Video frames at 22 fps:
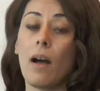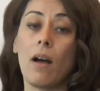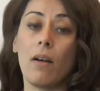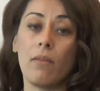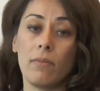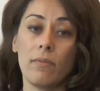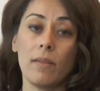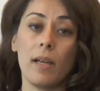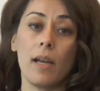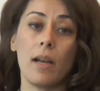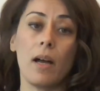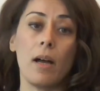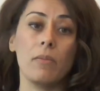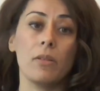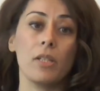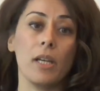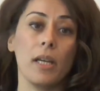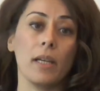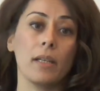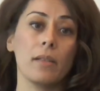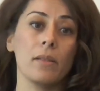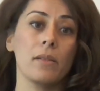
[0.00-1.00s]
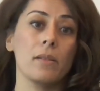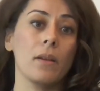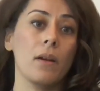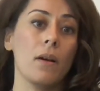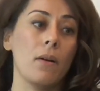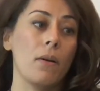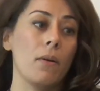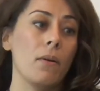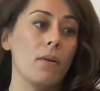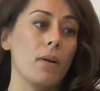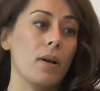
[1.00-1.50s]
of that object.
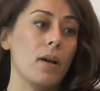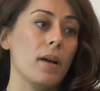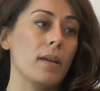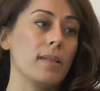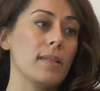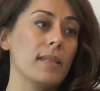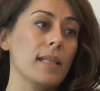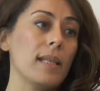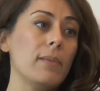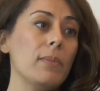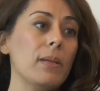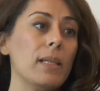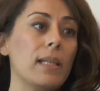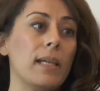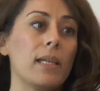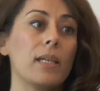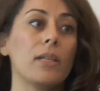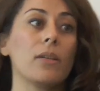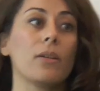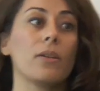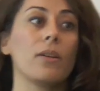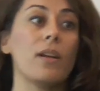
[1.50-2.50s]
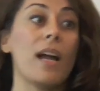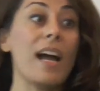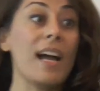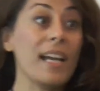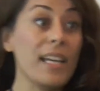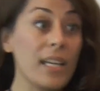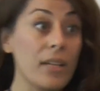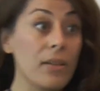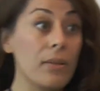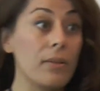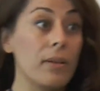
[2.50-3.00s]
So it's a little bit like your
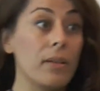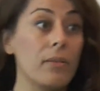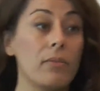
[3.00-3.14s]
accurate